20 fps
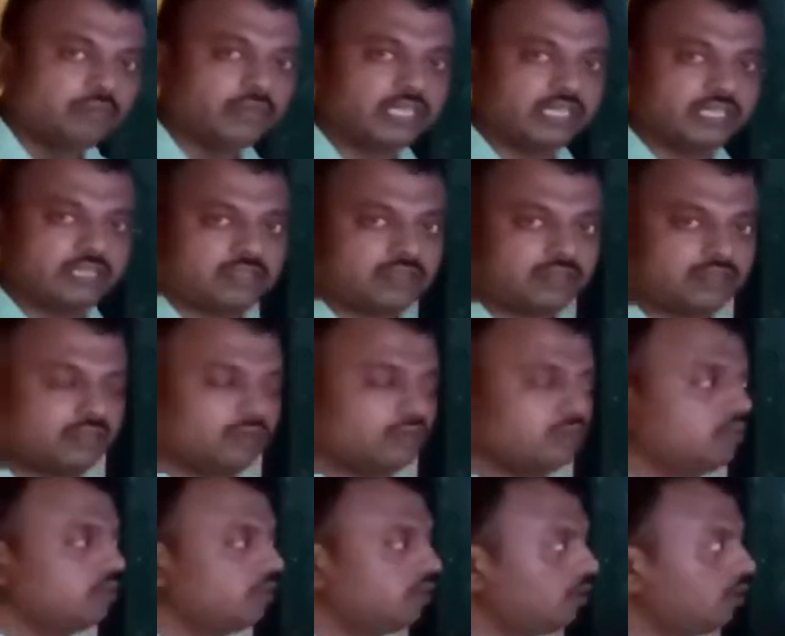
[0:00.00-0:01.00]
minus
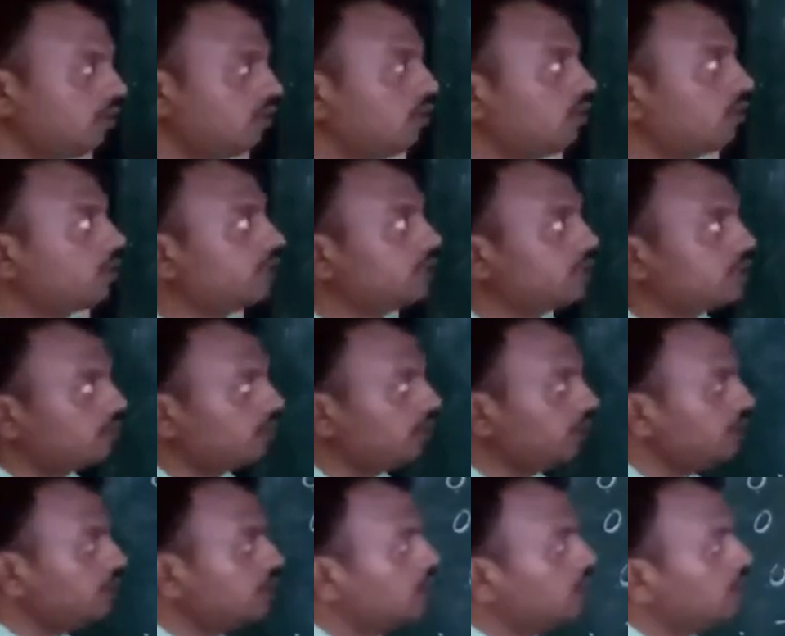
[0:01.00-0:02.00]
2. Okay
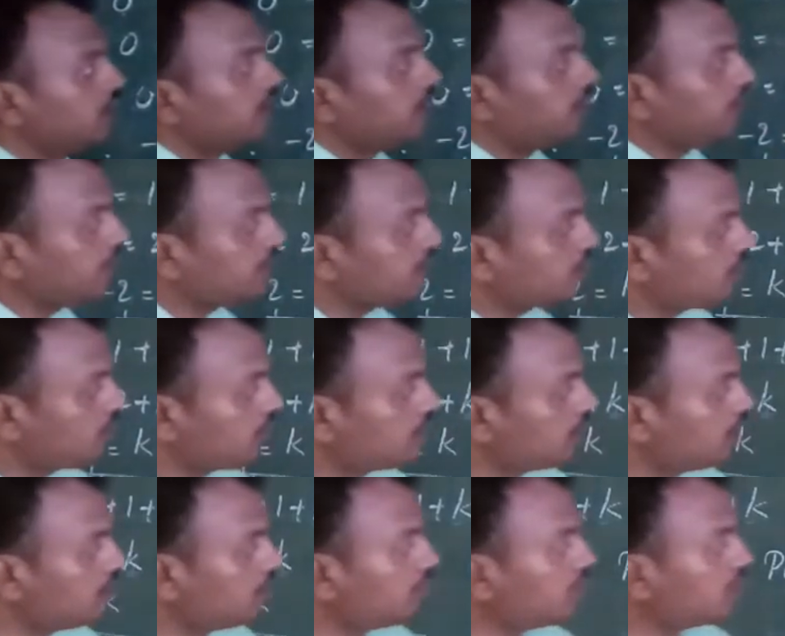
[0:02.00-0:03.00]
students, next
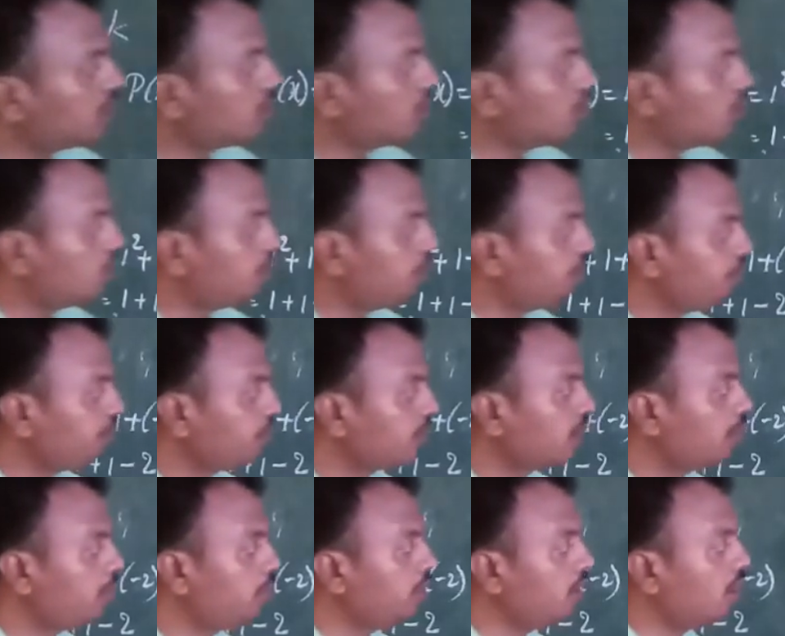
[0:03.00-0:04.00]
question number 2.
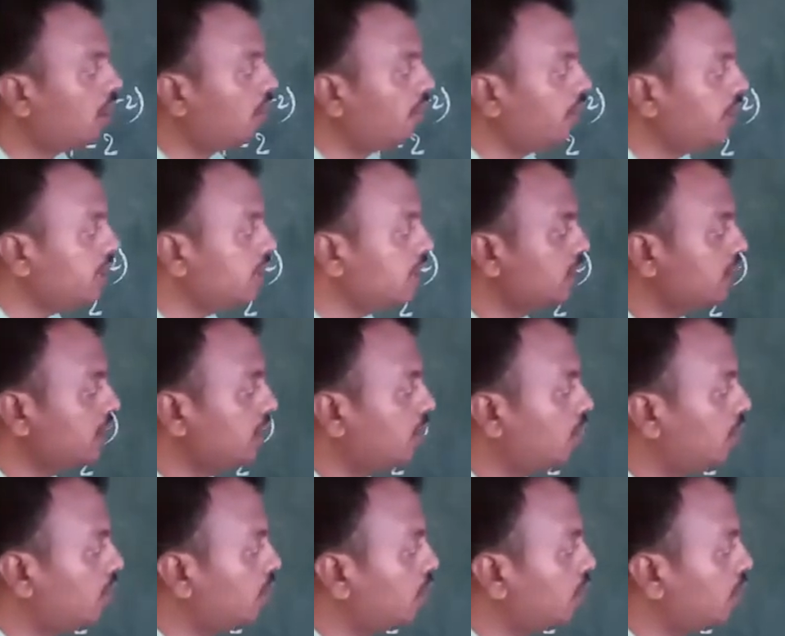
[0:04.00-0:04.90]
P of x is equal